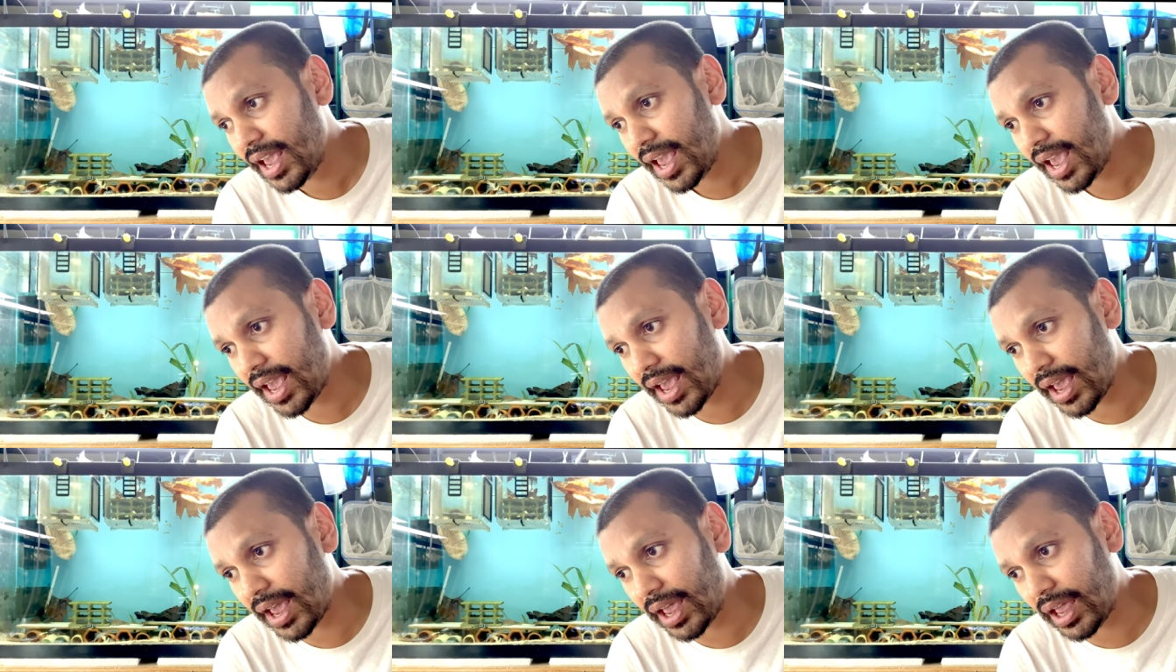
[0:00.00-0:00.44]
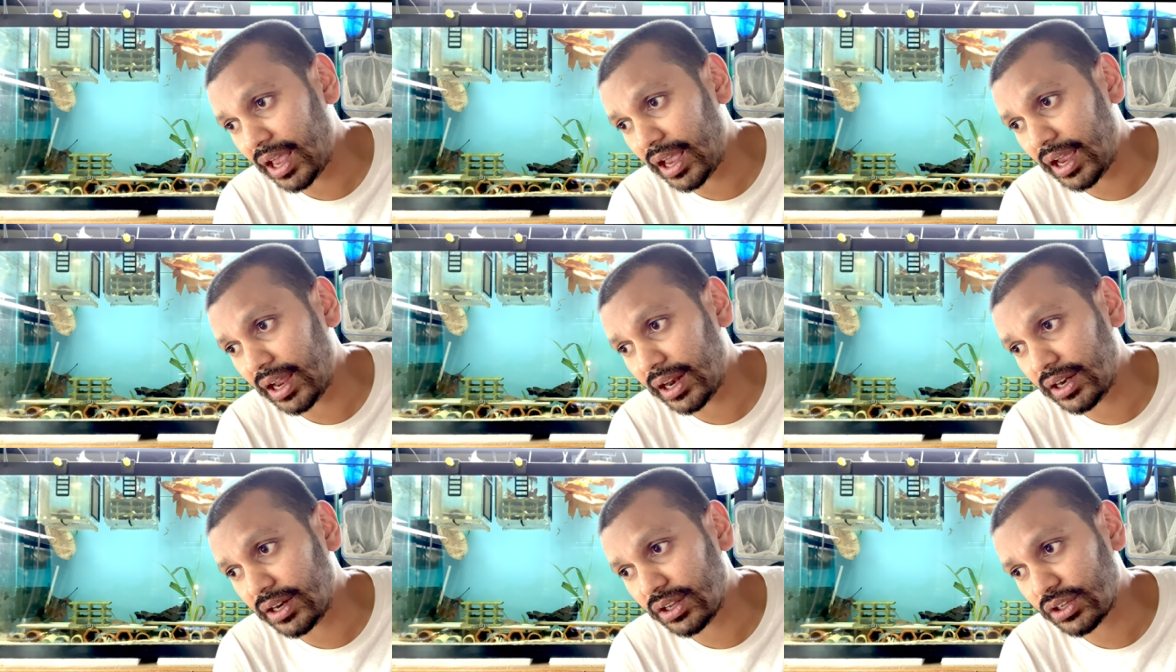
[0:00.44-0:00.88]

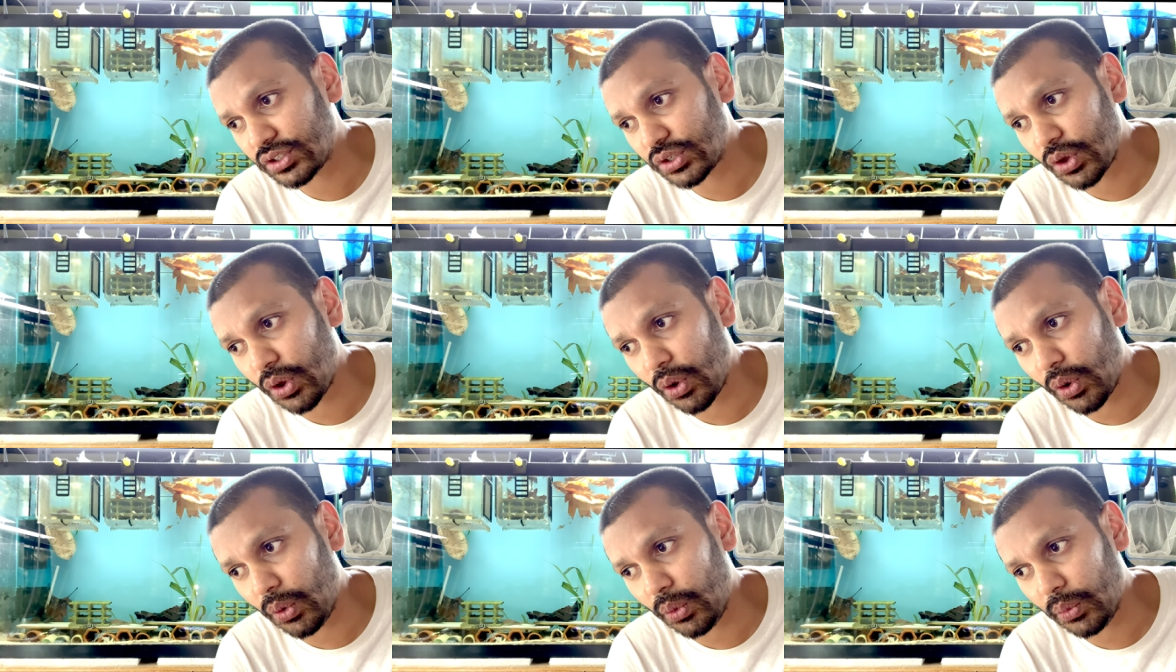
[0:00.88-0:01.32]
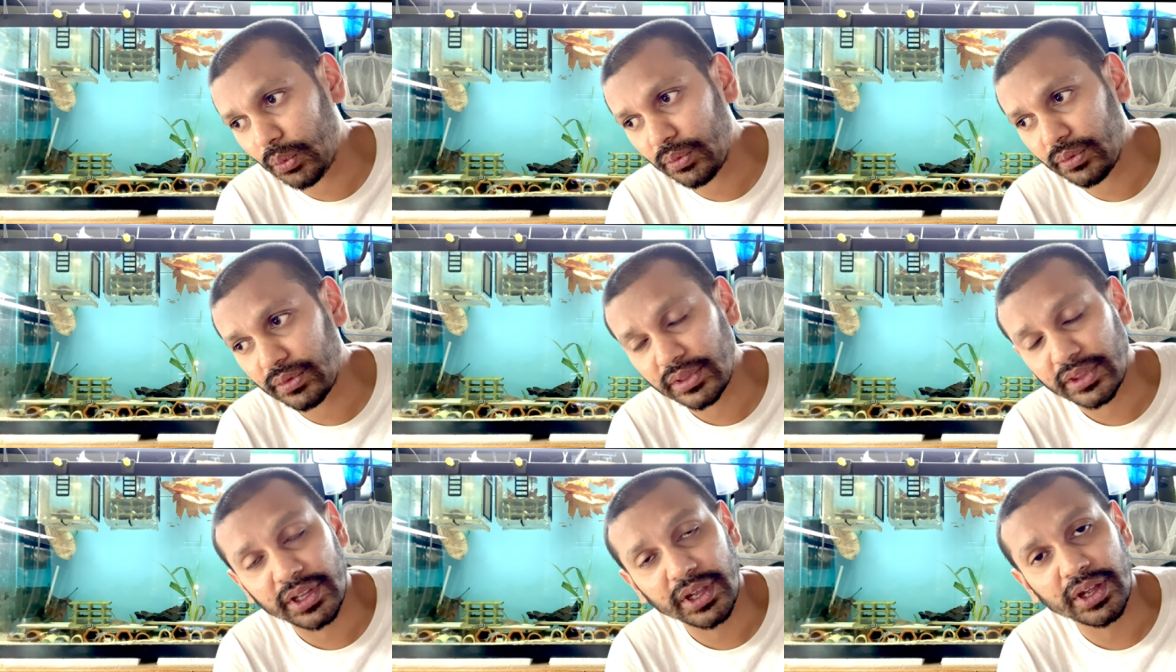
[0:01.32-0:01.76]
and so
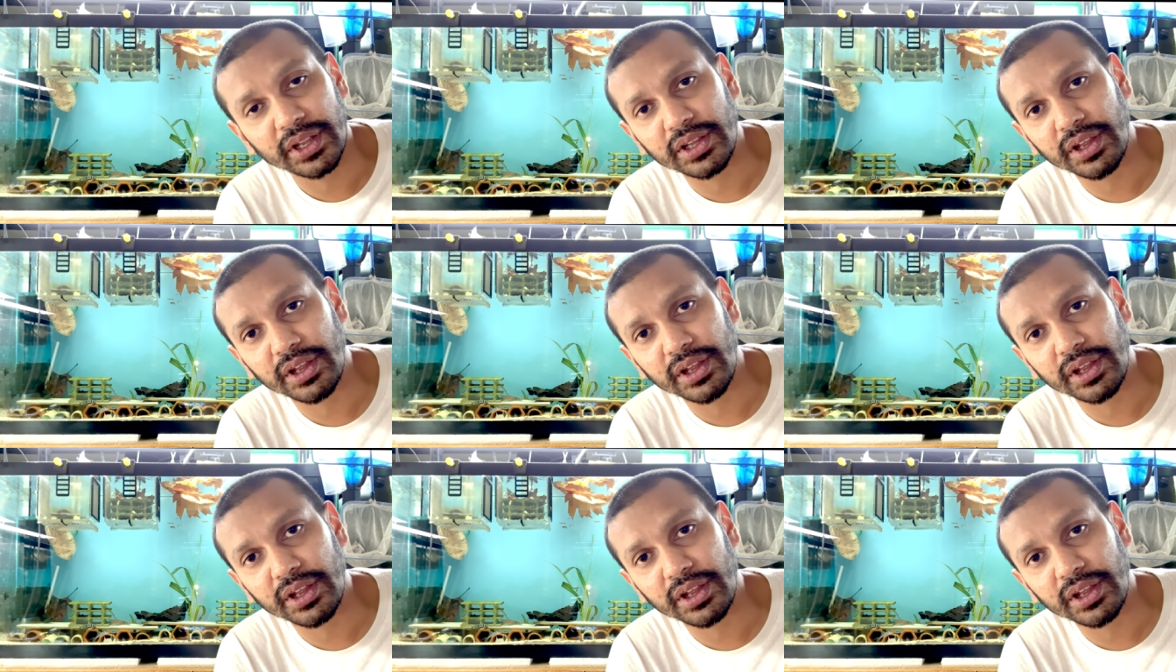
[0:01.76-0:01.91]
the,